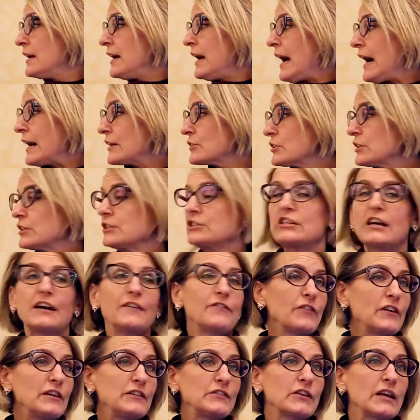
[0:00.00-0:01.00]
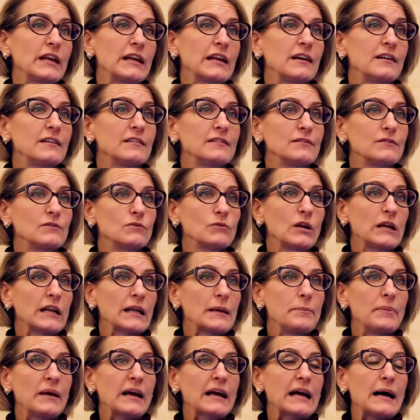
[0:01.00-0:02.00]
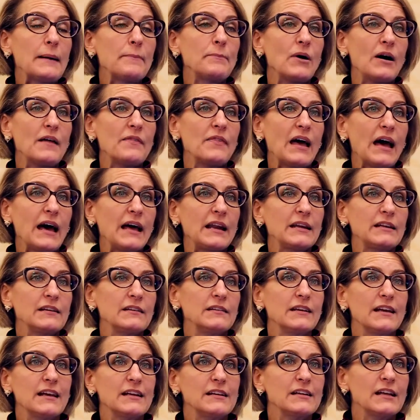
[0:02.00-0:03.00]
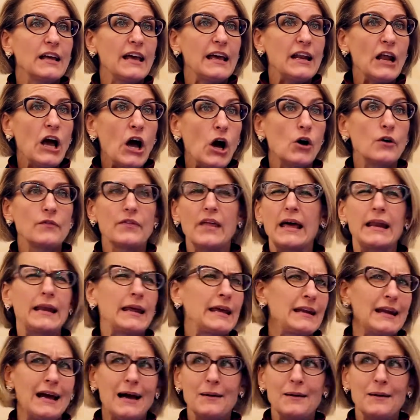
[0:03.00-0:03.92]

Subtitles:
actually Jeffrey's going to really pick up on that and hone that in.